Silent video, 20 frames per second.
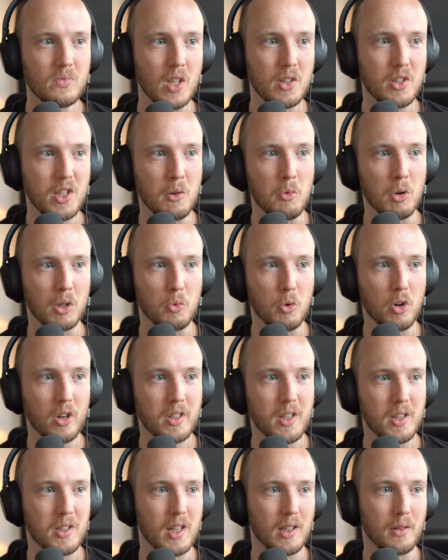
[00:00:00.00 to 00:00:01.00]
see what
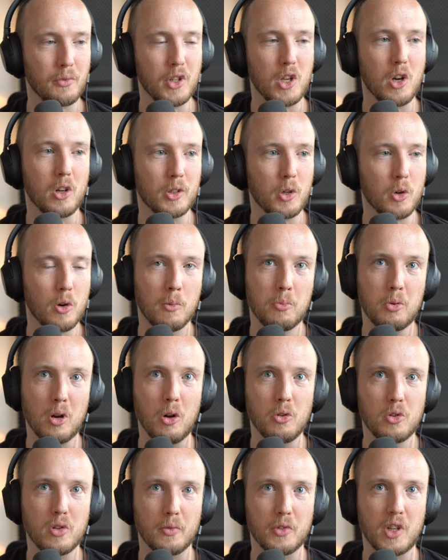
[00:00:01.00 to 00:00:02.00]
works, instead of the other
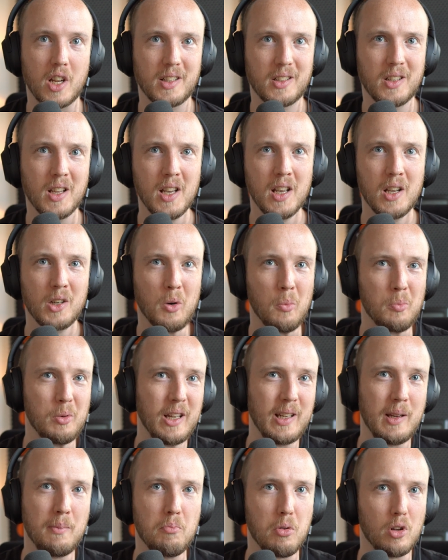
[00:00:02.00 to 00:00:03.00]
approach of like
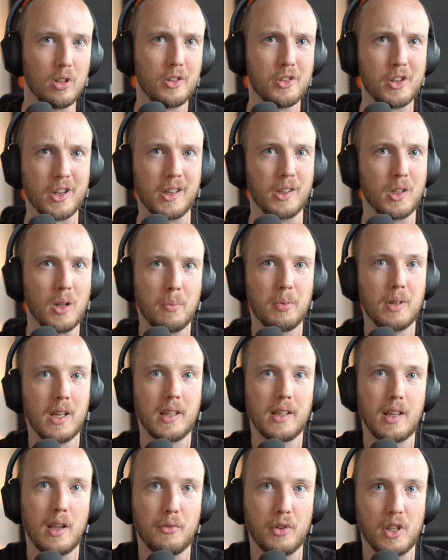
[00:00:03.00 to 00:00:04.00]
completely polishing it up and
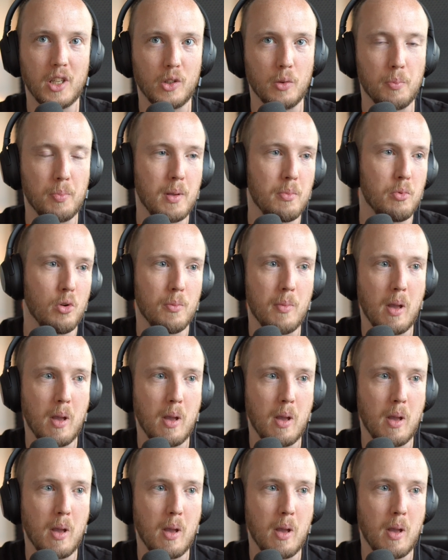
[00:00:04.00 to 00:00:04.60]
then giving it to people.